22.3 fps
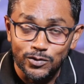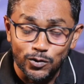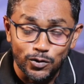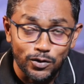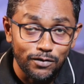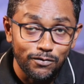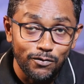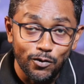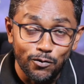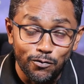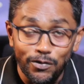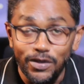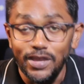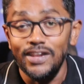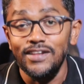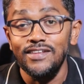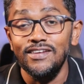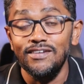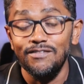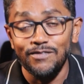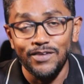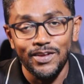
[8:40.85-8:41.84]
So if you feel
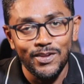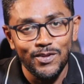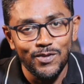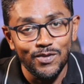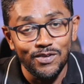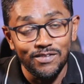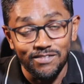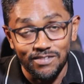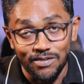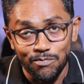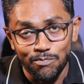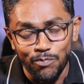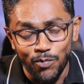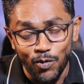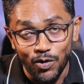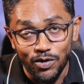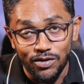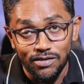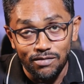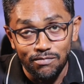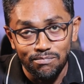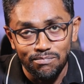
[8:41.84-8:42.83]
the video is
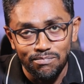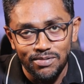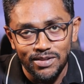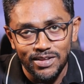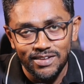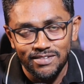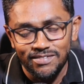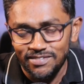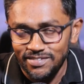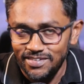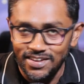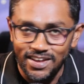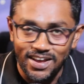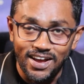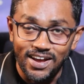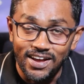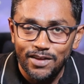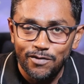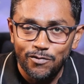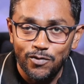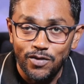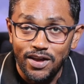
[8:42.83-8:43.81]
important, please share.
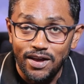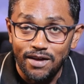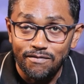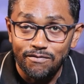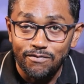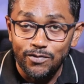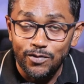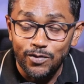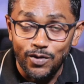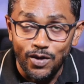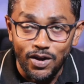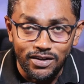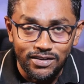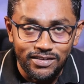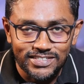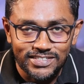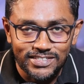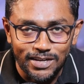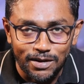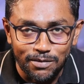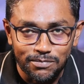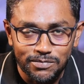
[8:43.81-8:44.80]
If you have not
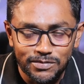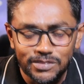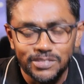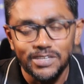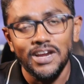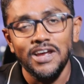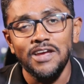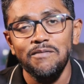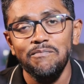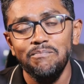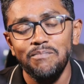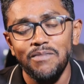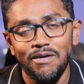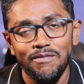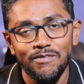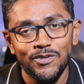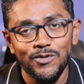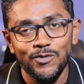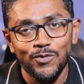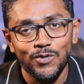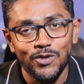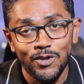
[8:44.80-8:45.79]
subscribed our
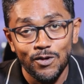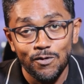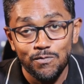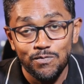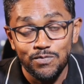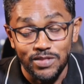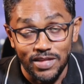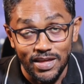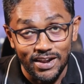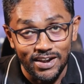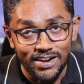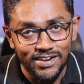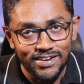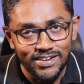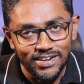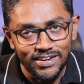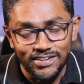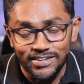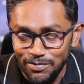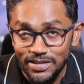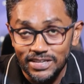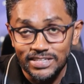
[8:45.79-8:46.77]
YouTube channel
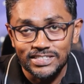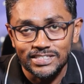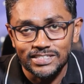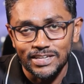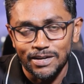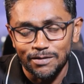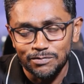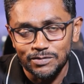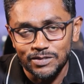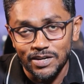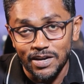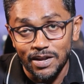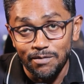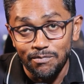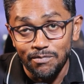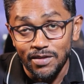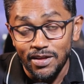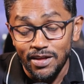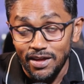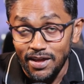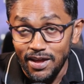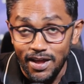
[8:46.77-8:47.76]
yet, please subscribe.
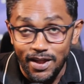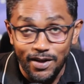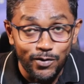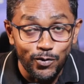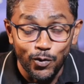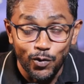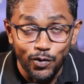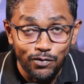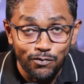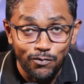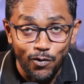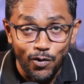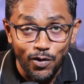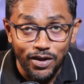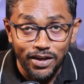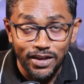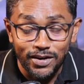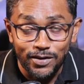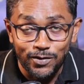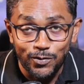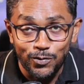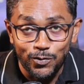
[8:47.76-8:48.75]
And don't
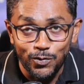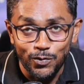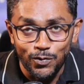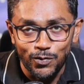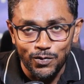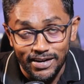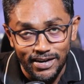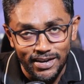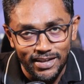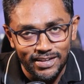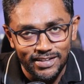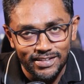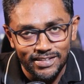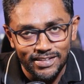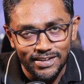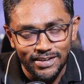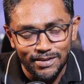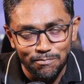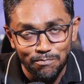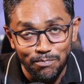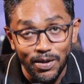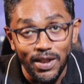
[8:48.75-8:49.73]
forget to click
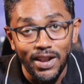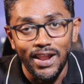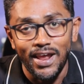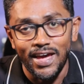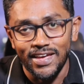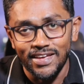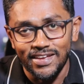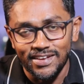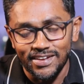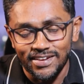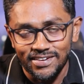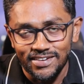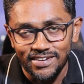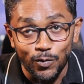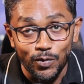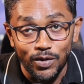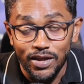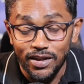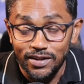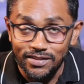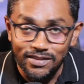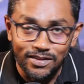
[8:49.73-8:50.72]
the bell icon to
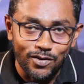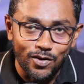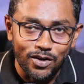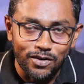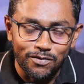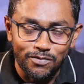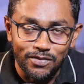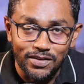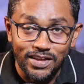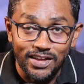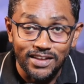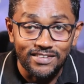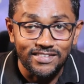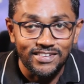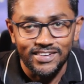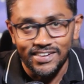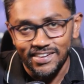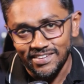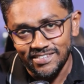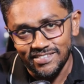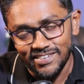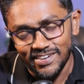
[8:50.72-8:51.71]
get the
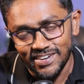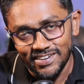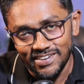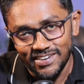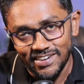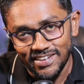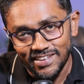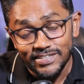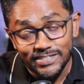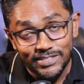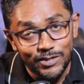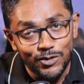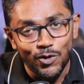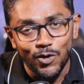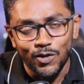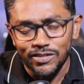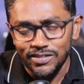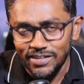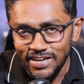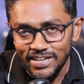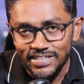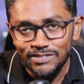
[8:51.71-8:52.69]
notification instantly. See you
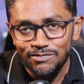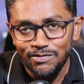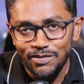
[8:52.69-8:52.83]
on the next